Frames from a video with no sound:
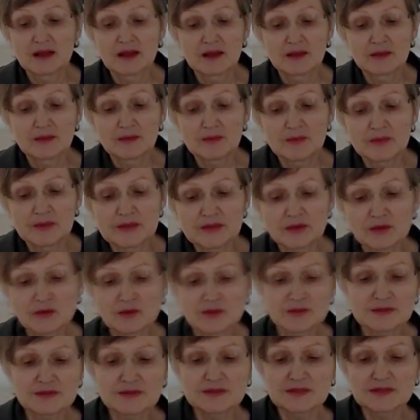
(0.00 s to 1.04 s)
But
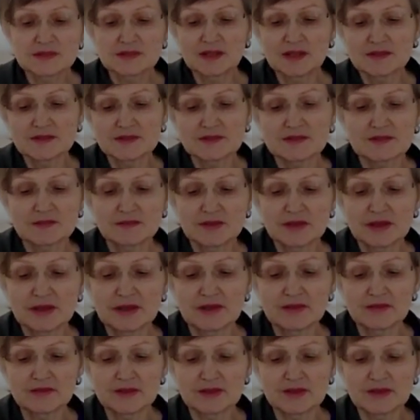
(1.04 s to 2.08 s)
also, since we
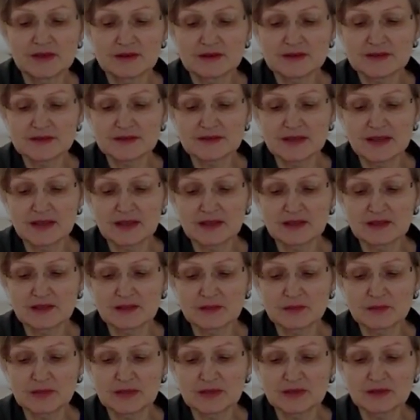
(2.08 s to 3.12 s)
have here snake in the
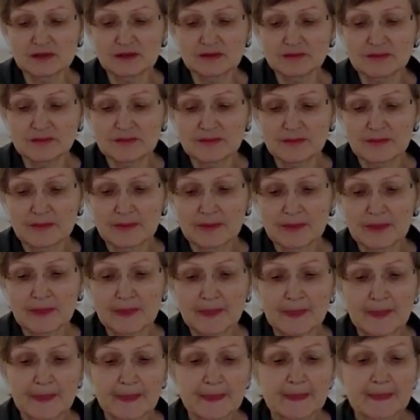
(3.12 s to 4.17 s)
middle,
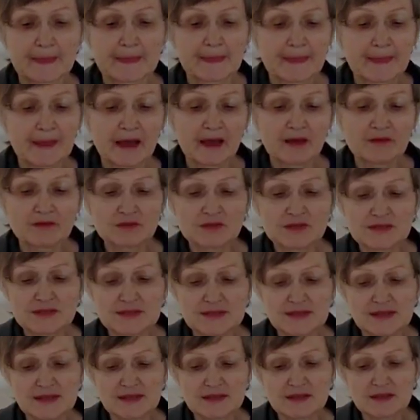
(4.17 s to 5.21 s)
I would
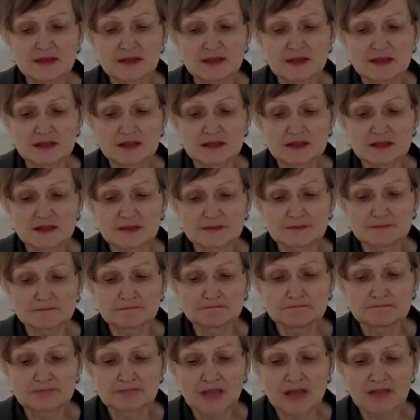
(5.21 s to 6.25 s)
say that
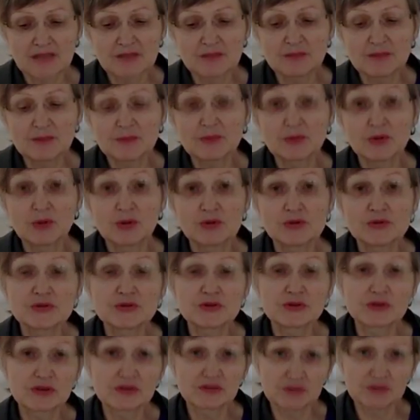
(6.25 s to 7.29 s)
other people also
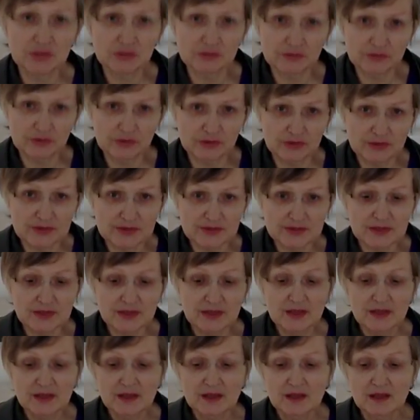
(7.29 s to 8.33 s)
have influence.
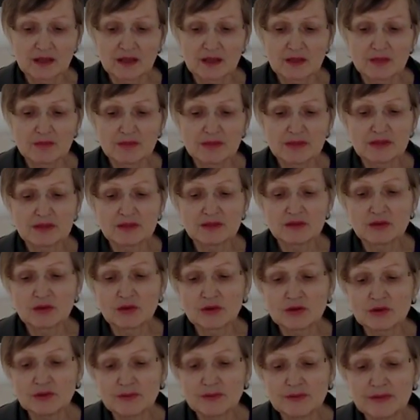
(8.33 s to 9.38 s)

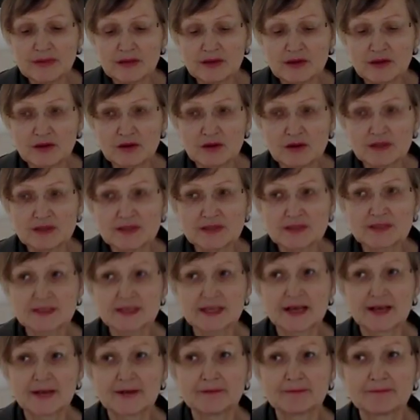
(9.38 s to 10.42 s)
Not because
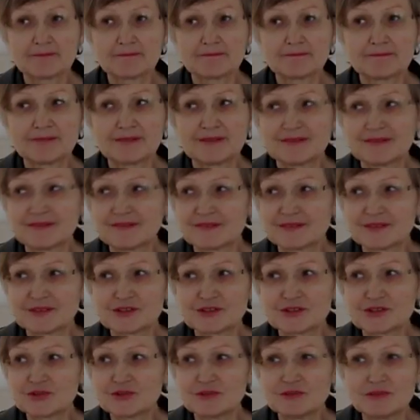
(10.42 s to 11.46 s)
there
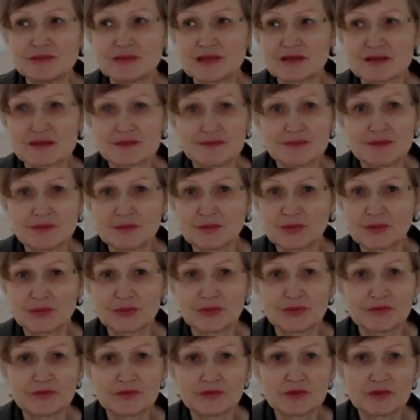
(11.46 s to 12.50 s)
shouldn't be other people who
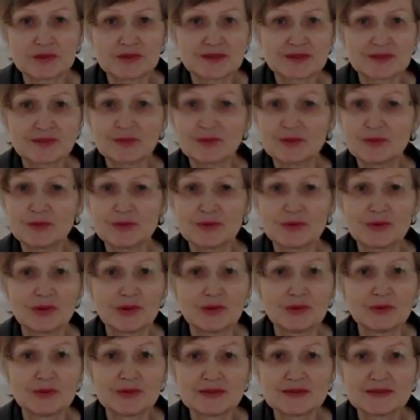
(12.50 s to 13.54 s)
influence, there will be
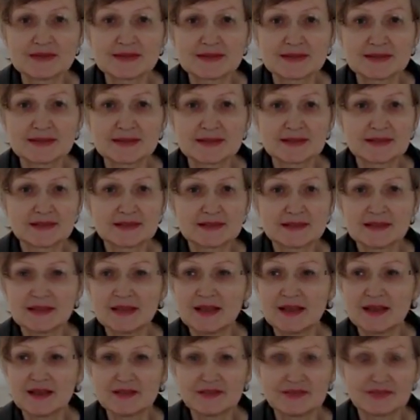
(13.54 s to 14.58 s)
always.
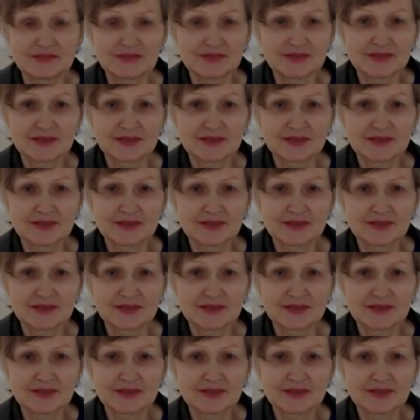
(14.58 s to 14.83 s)
Life.